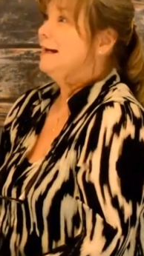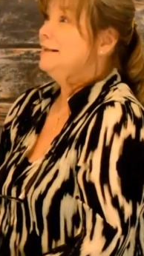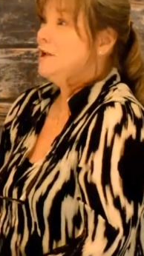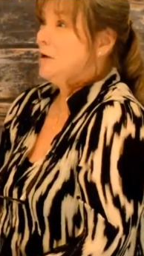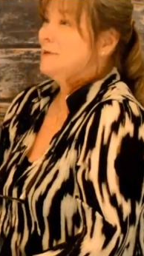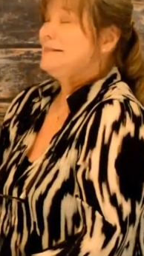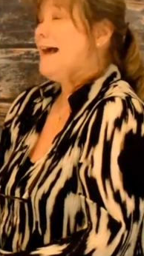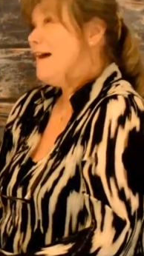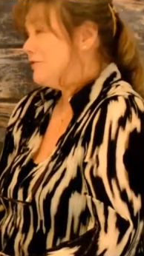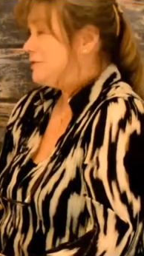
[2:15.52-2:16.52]
no one's
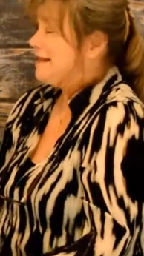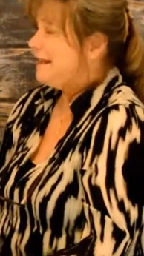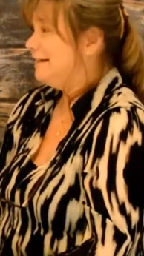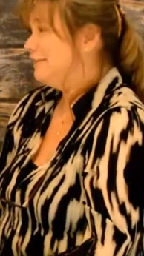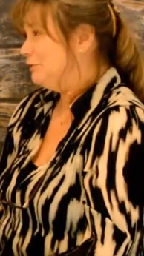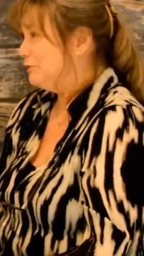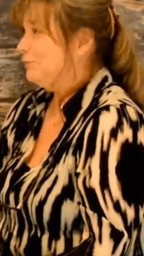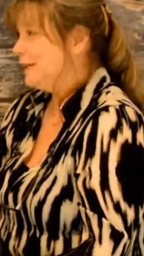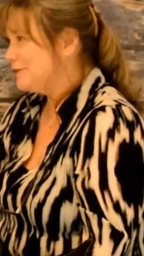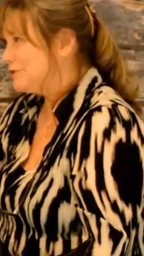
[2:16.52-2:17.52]
ever taken a good
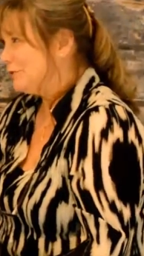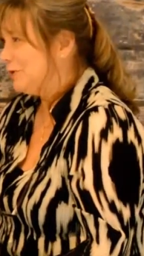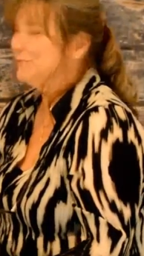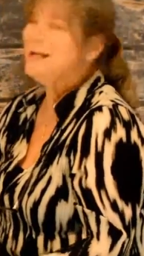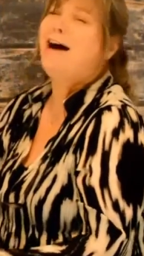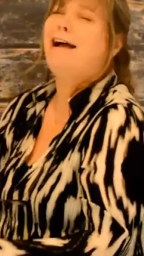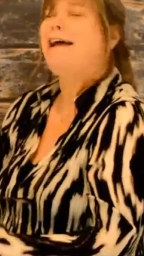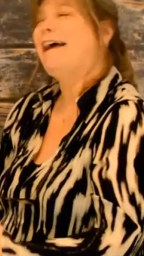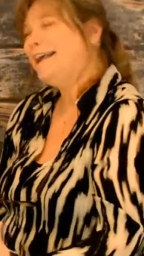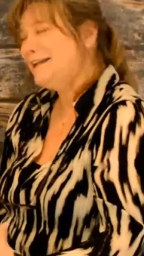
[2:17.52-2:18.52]
picture of me, I
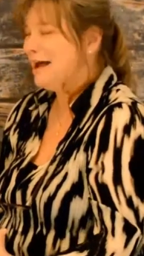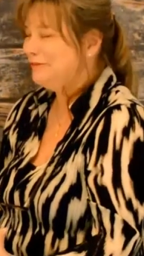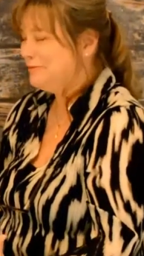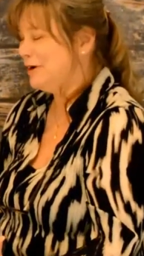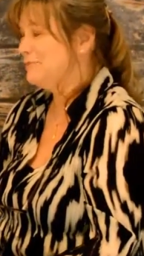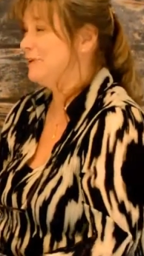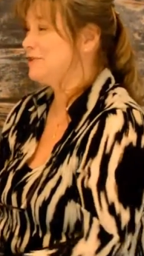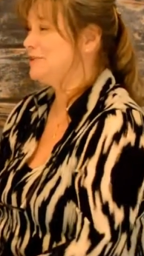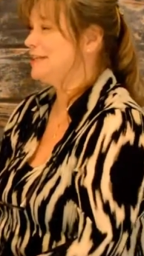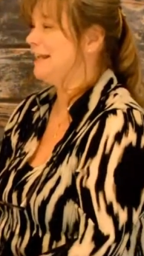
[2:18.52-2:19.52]
hate having my picture
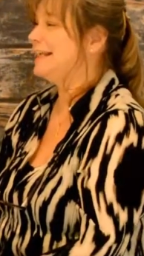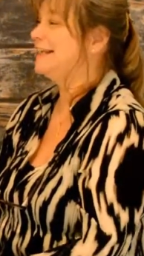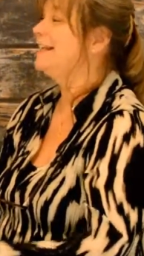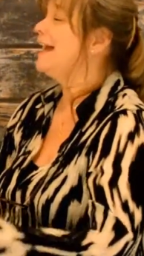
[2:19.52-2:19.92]
taken,